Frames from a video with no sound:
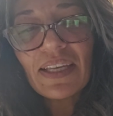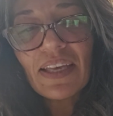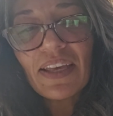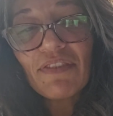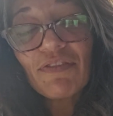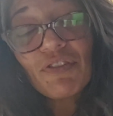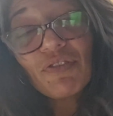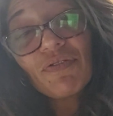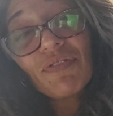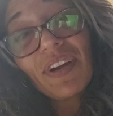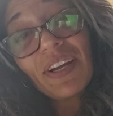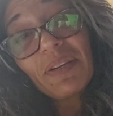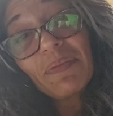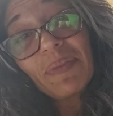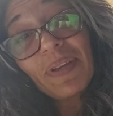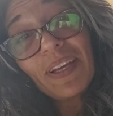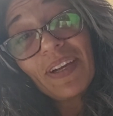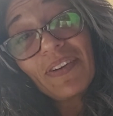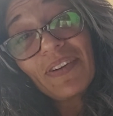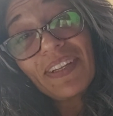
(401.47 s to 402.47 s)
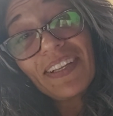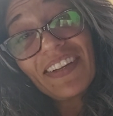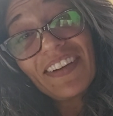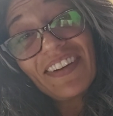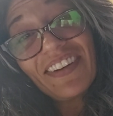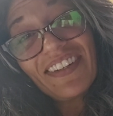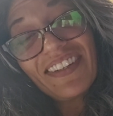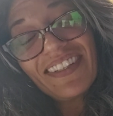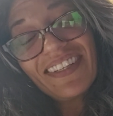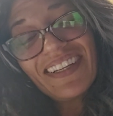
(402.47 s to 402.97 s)
If you find me out here,
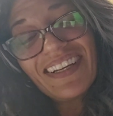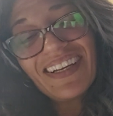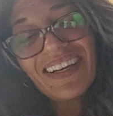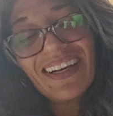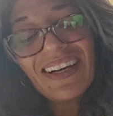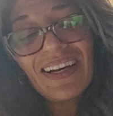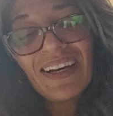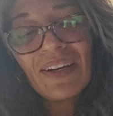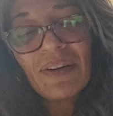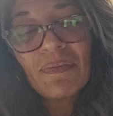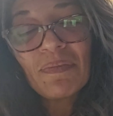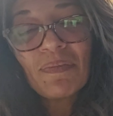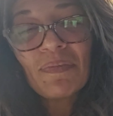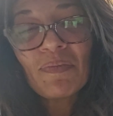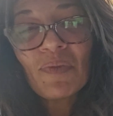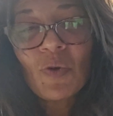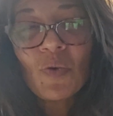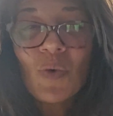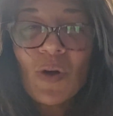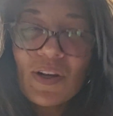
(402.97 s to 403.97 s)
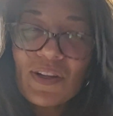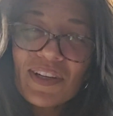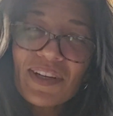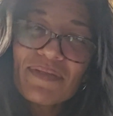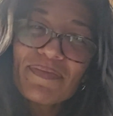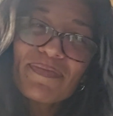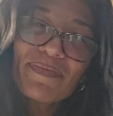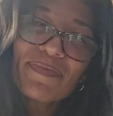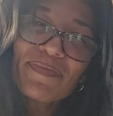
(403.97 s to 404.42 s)
welcome.